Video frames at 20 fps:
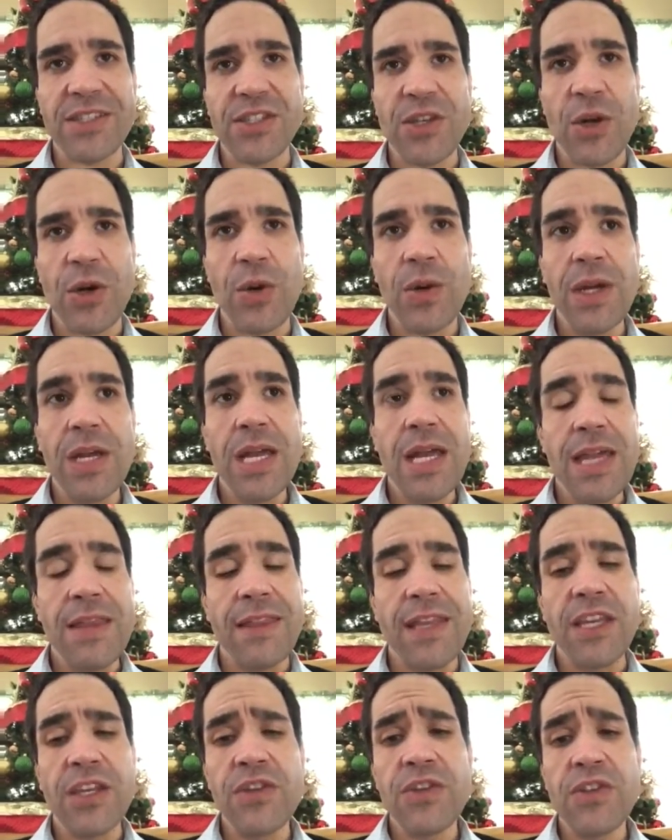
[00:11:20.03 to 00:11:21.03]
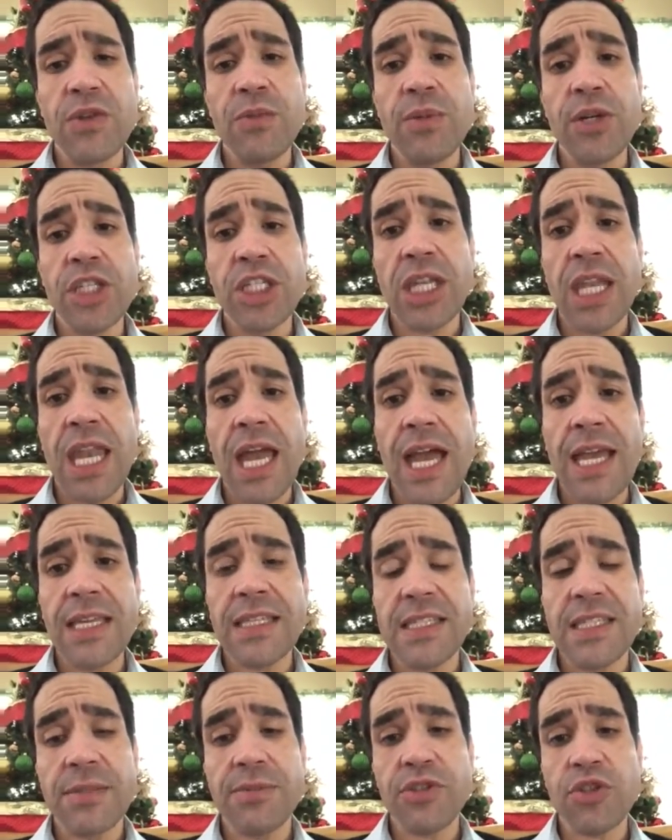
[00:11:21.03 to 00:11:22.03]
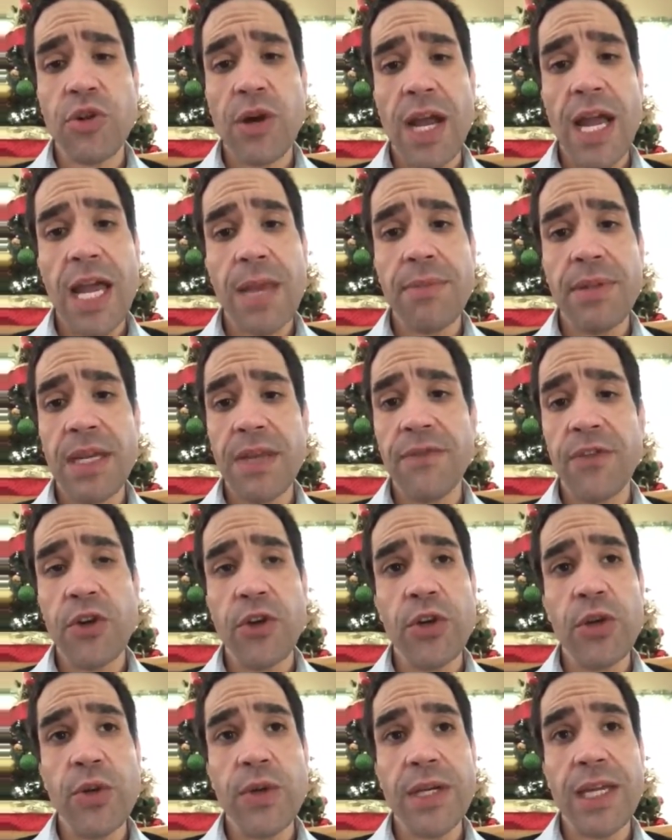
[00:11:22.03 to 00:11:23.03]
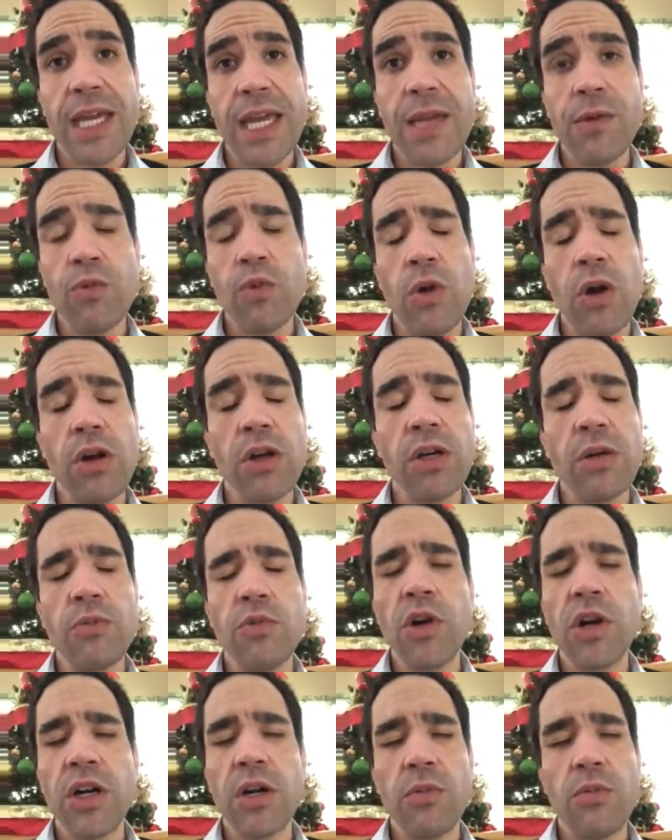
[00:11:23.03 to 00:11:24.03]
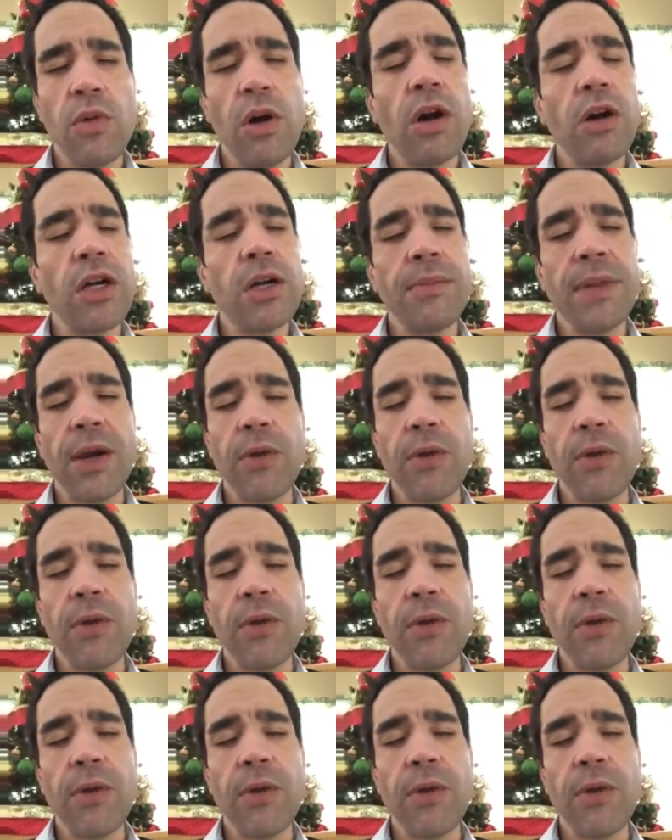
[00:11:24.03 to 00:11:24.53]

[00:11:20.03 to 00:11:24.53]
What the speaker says: So thank you so much. Like, subscribe, and if you're new, again, welcome, welcome, welcome.